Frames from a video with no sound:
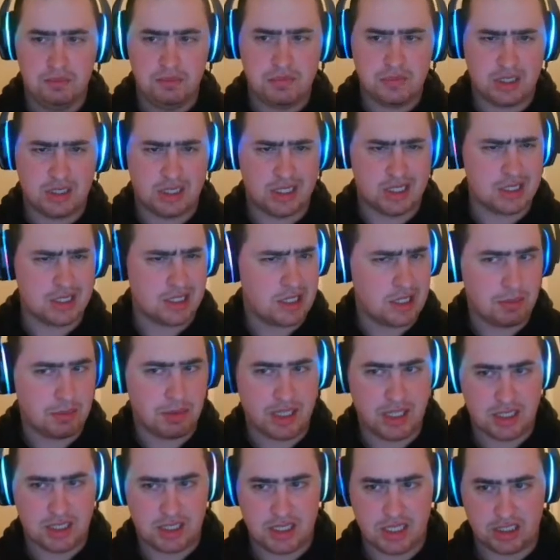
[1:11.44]
because
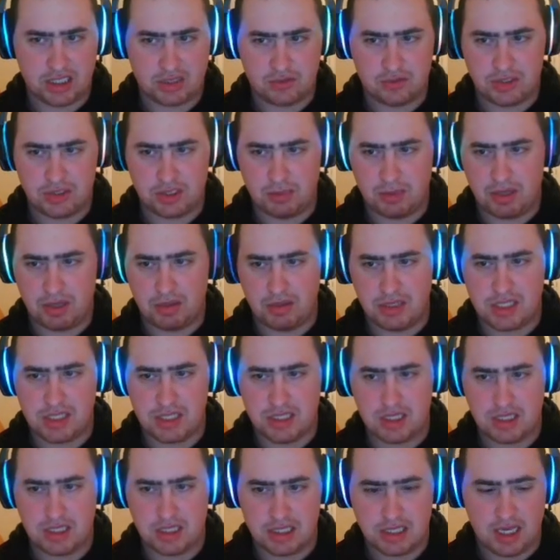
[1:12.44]
DBS decks for some odd
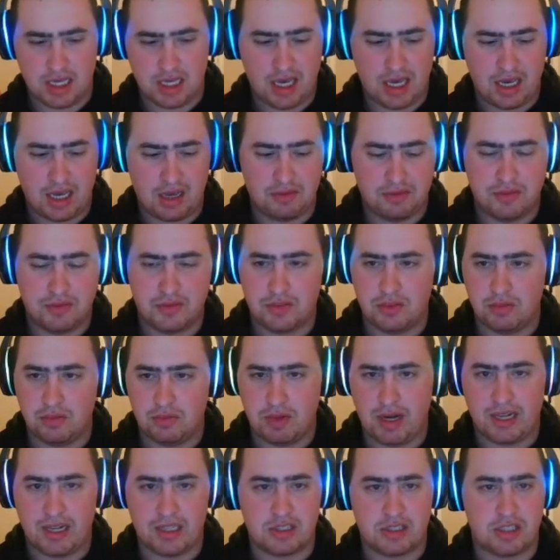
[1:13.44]
reason doesn't have
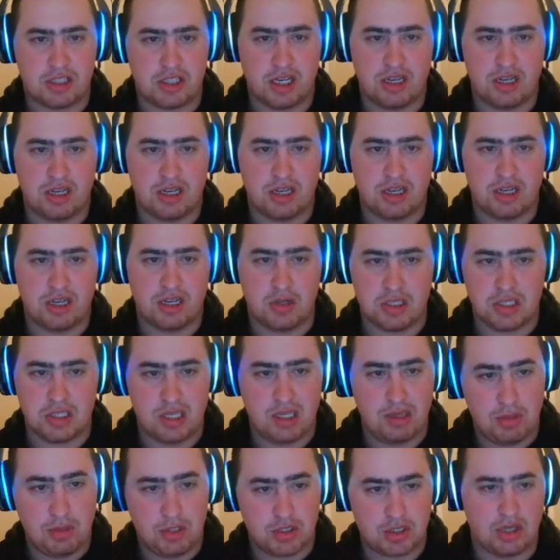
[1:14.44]
Raditz Giant Force
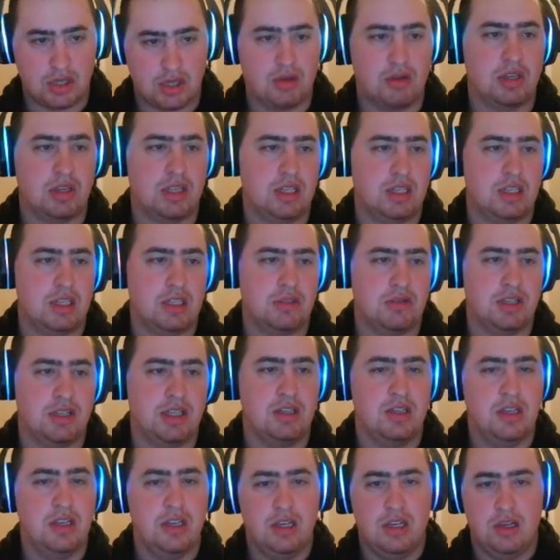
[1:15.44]
image loaded into
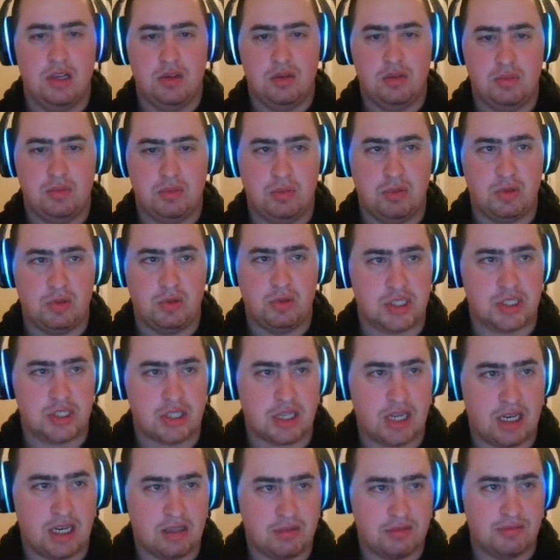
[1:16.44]
it. We'll just
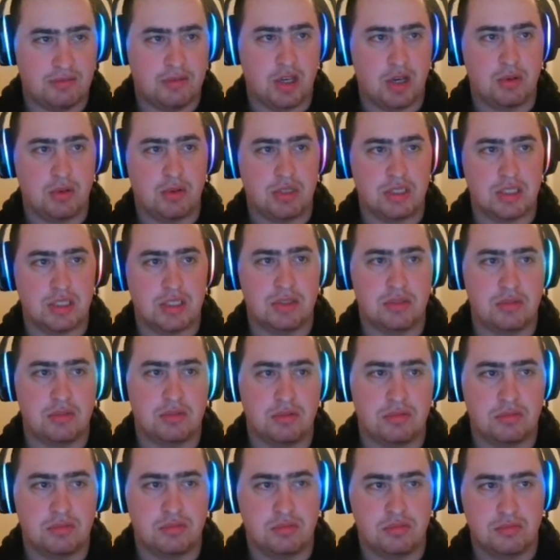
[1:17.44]
kind of go
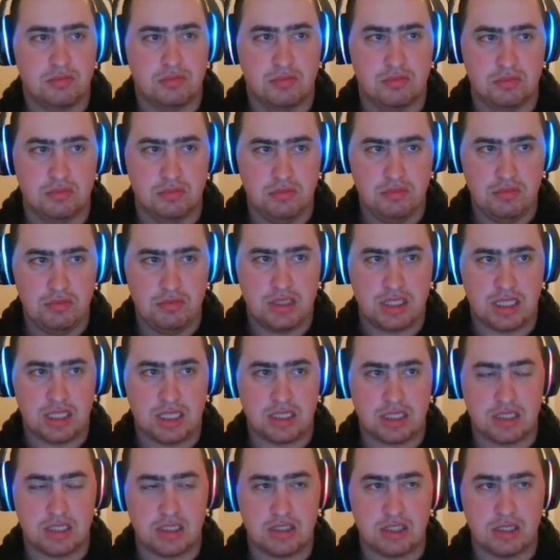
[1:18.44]
into
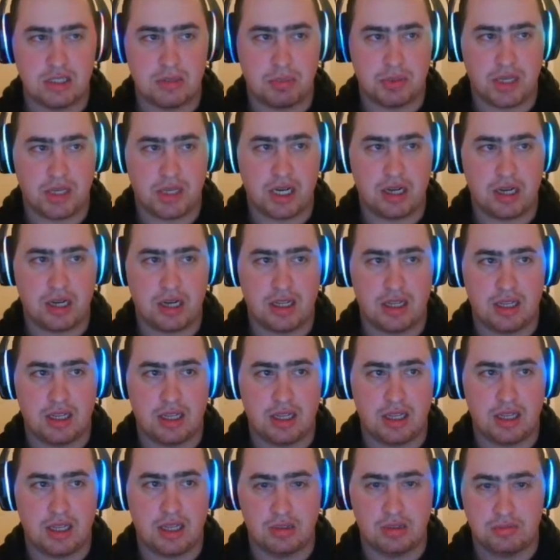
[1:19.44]
TCG Player and then
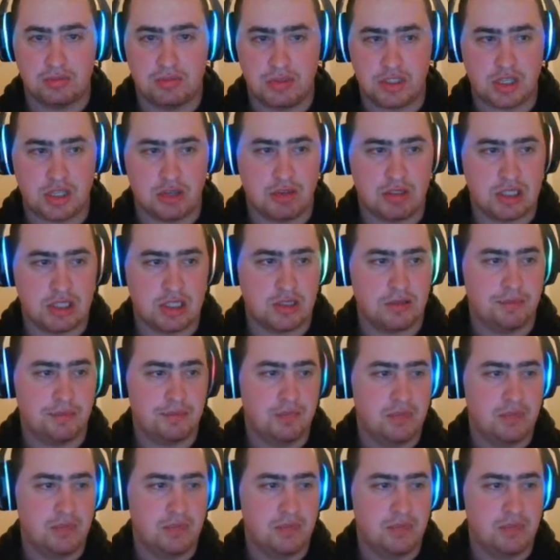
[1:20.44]
we'll show it to you.